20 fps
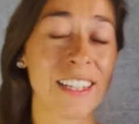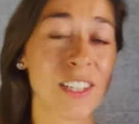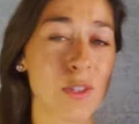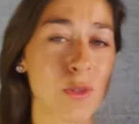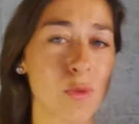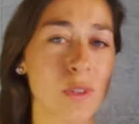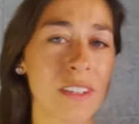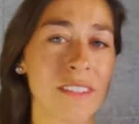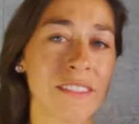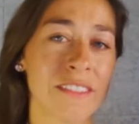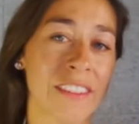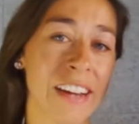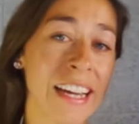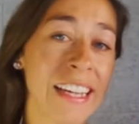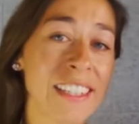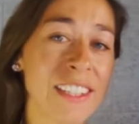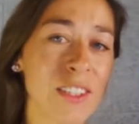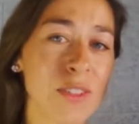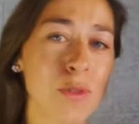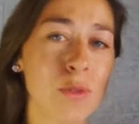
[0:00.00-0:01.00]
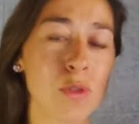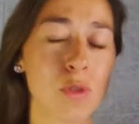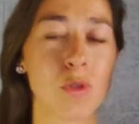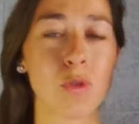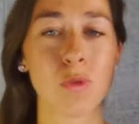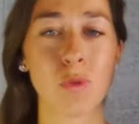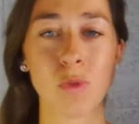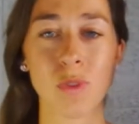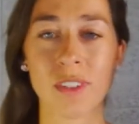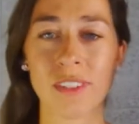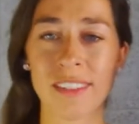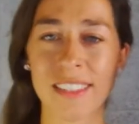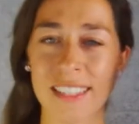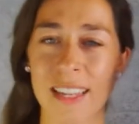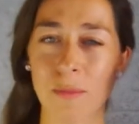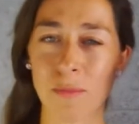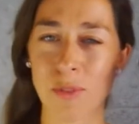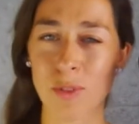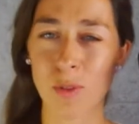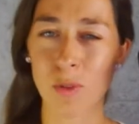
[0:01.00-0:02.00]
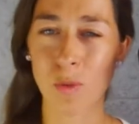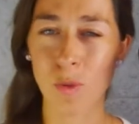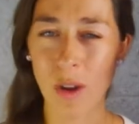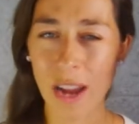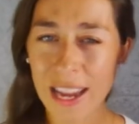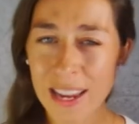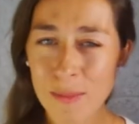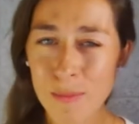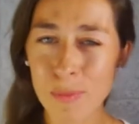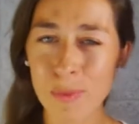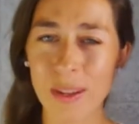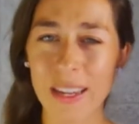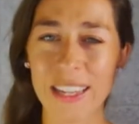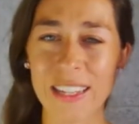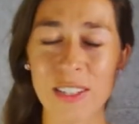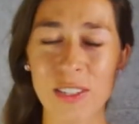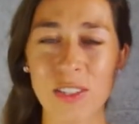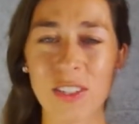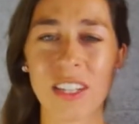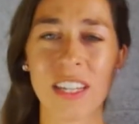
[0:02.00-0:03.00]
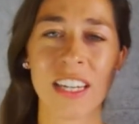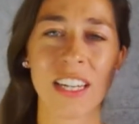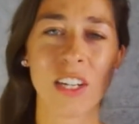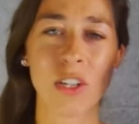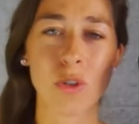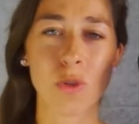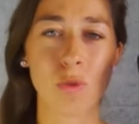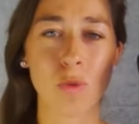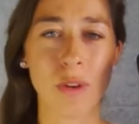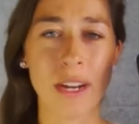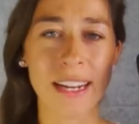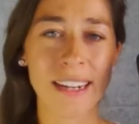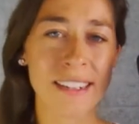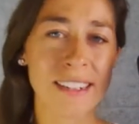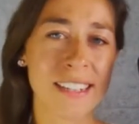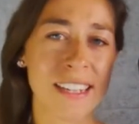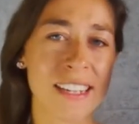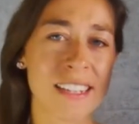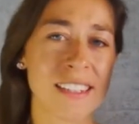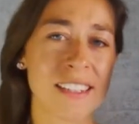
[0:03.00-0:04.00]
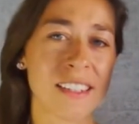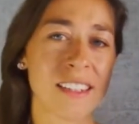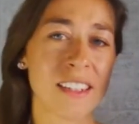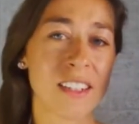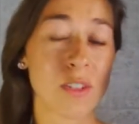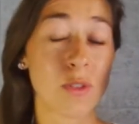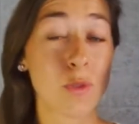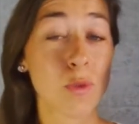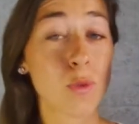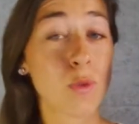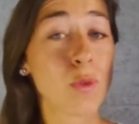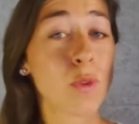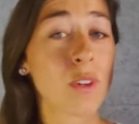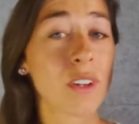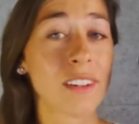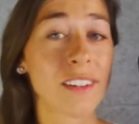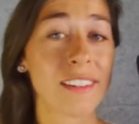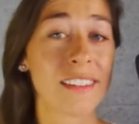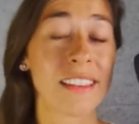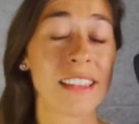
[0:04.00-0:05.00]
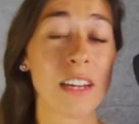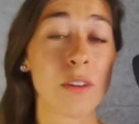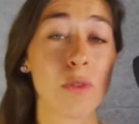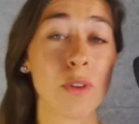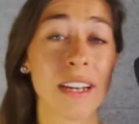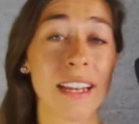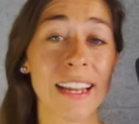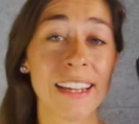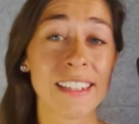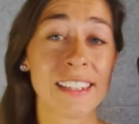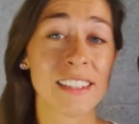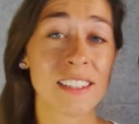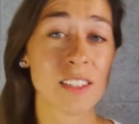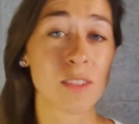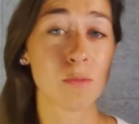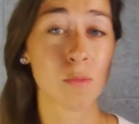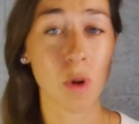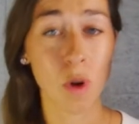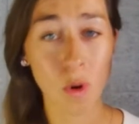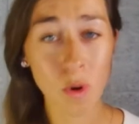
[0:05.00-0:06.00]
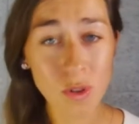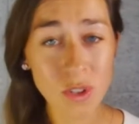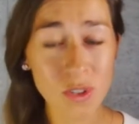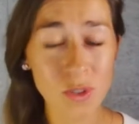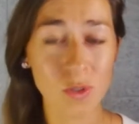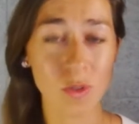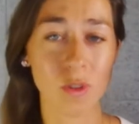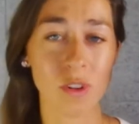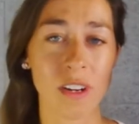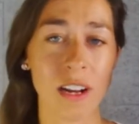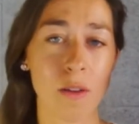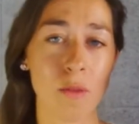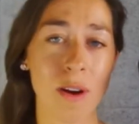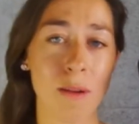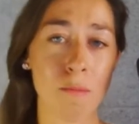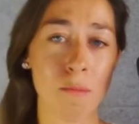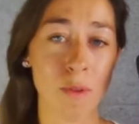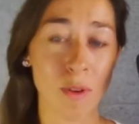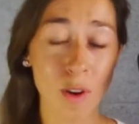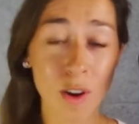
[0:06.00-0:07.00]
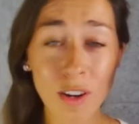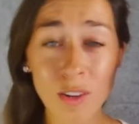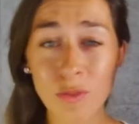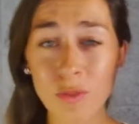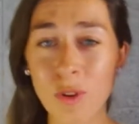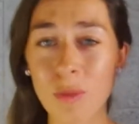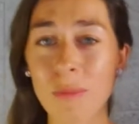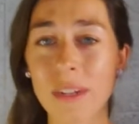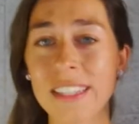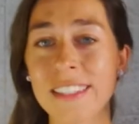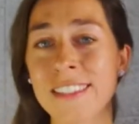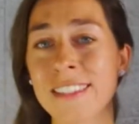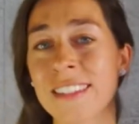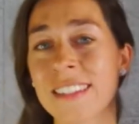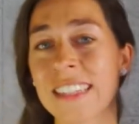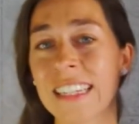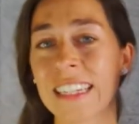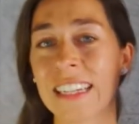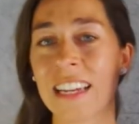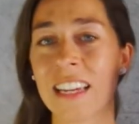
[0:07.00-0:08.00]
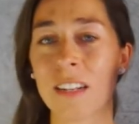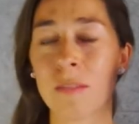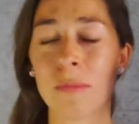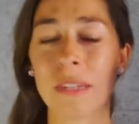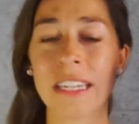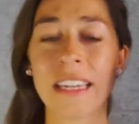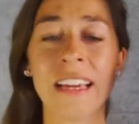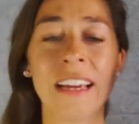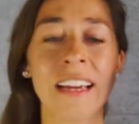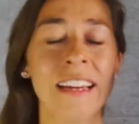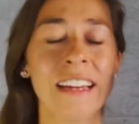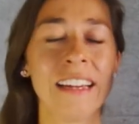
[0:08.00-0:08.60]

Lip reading: to invite you to subscribe and to access to the related post on our blog from my Thesis Academy.